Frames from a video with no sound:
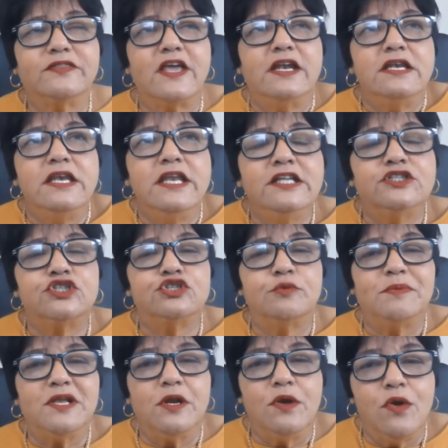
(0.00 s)
There needs
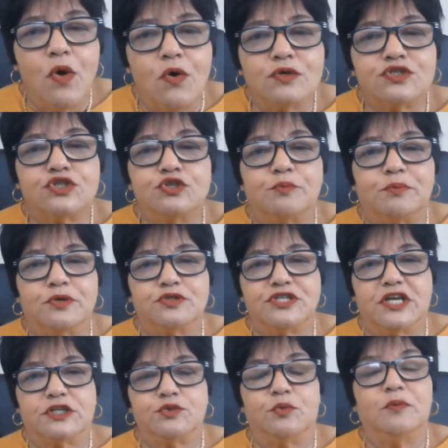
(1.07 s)
to be laws to
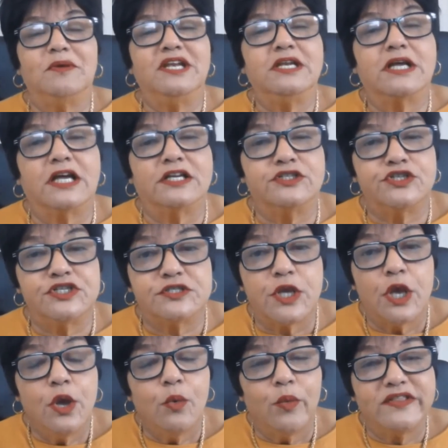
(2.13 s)
protect women in
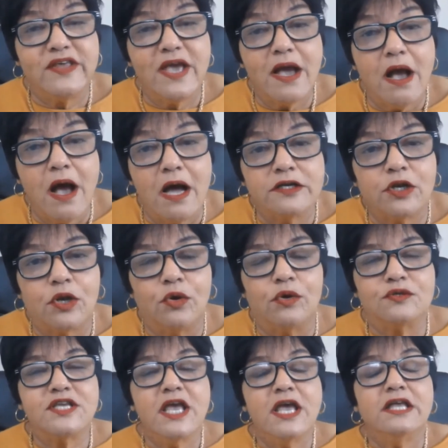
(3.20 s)
countries where there aren't
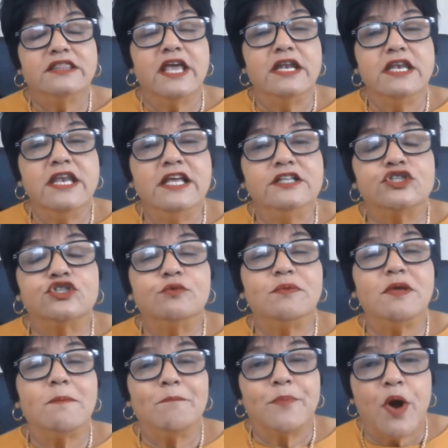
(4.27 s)
laws. There needs to
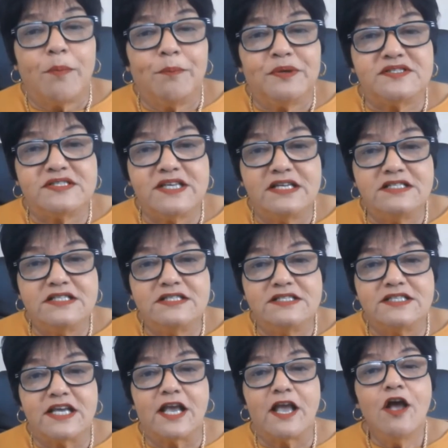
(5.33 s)
be proper
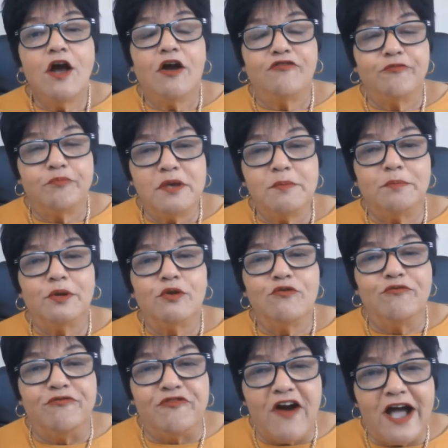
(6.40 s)
sentencing of people
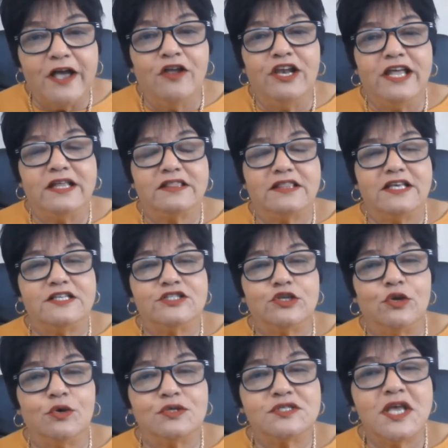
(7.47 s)
who violate
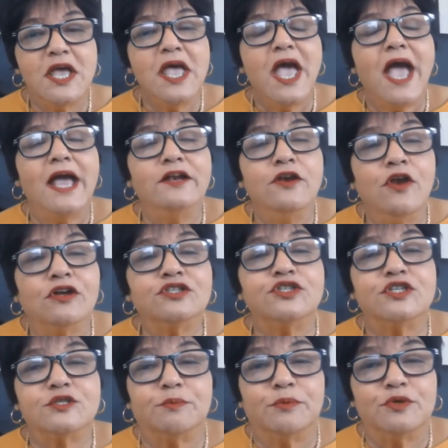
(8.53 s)
these laws and
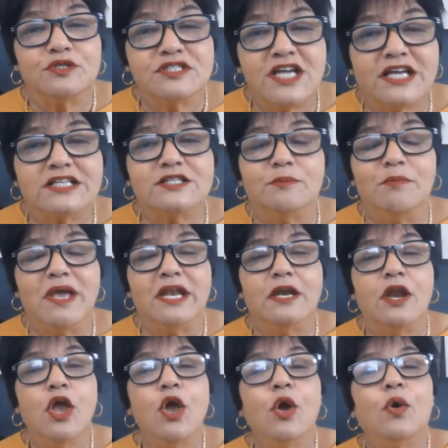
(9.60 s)
not just protect
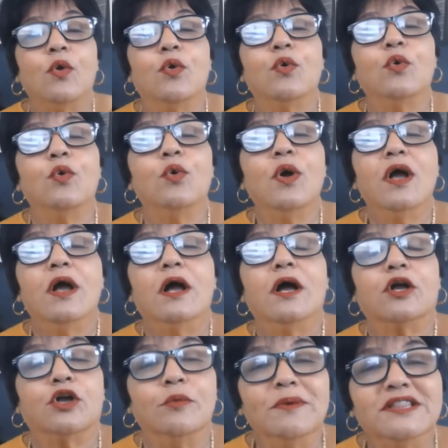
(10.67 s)
men who
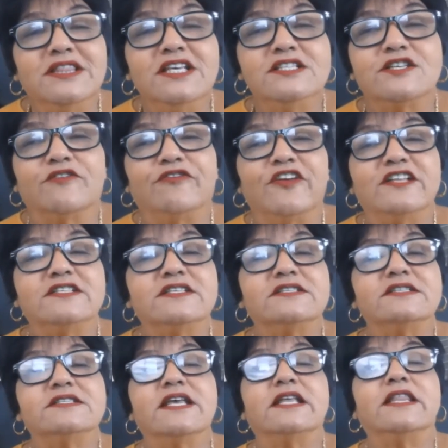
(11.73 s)
commit these
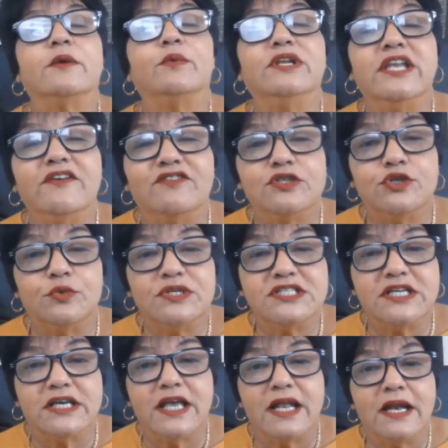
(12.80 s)
offenses and say they will never do
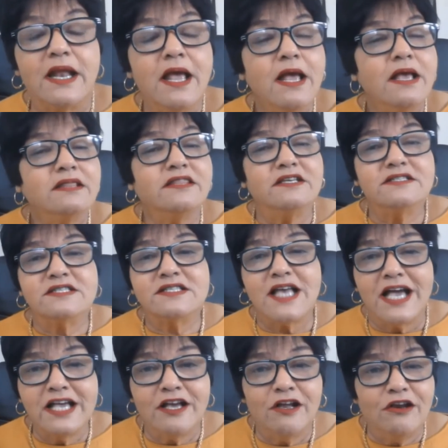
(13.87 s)
it again. The
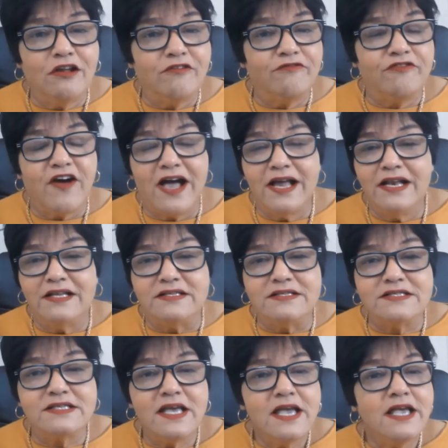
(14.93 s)
cycle of
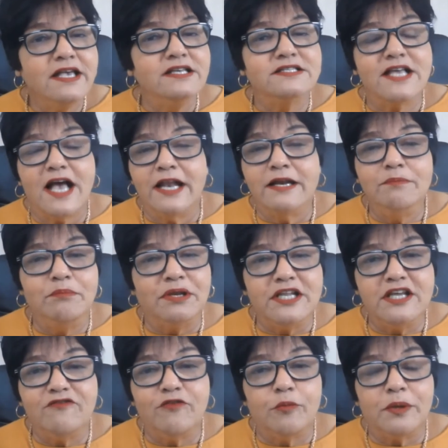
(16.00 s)
violence is
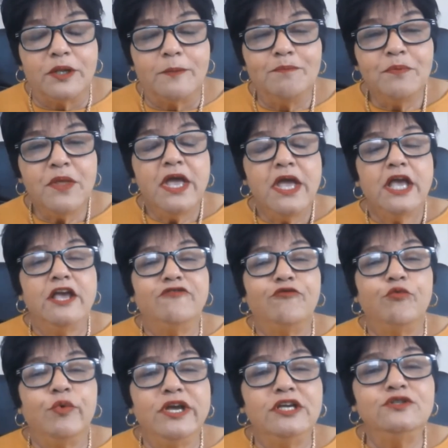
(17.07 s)
unbelievable.
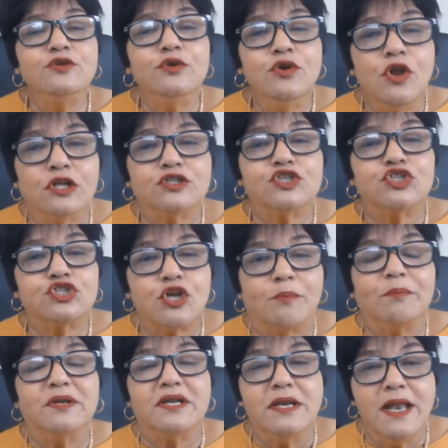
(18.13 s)
If we do not
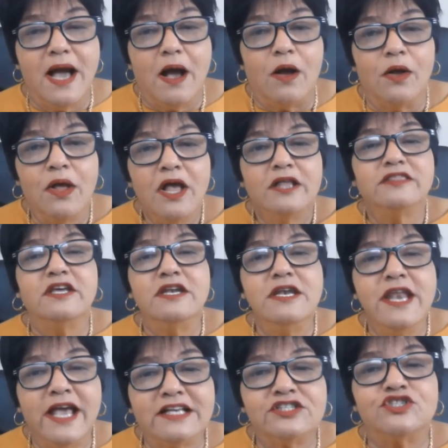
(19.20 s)
stop it now, the
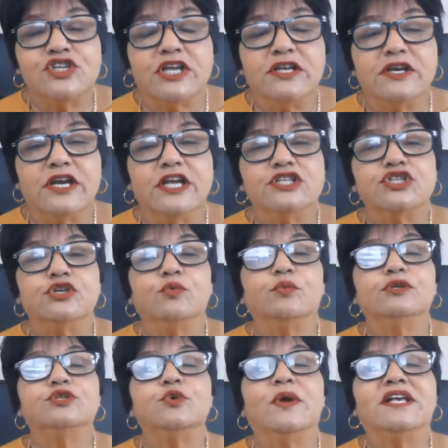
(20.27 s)
next
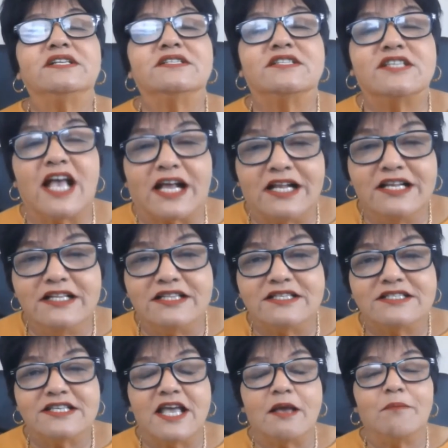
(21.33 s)
generation will do exactly
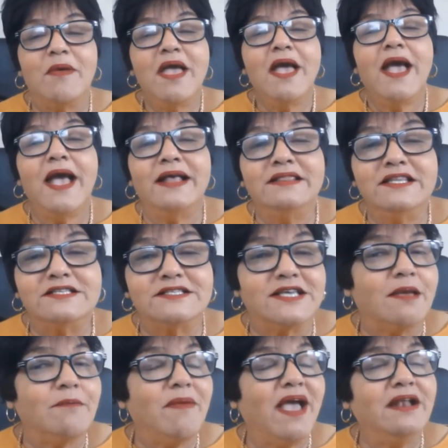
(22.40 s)
the same and the
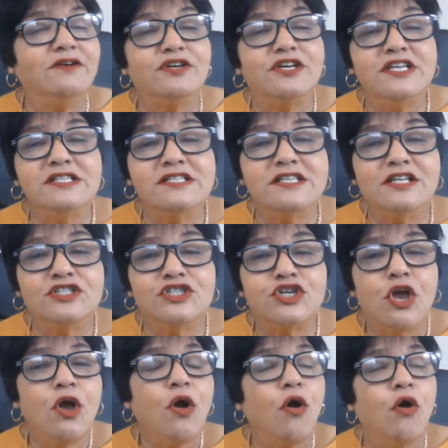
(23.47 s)
same. And
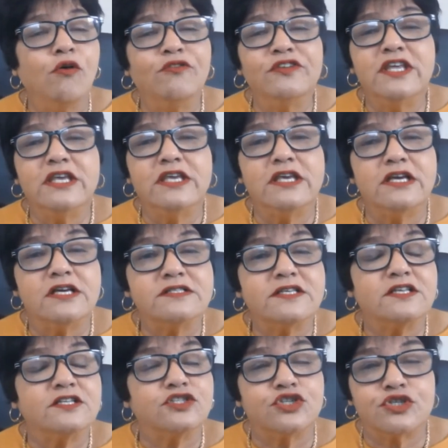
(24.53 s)
research over the
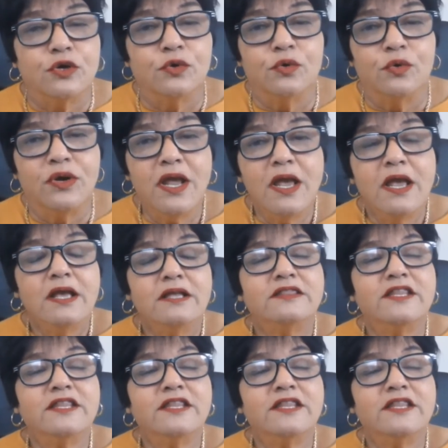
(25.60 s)
years has shown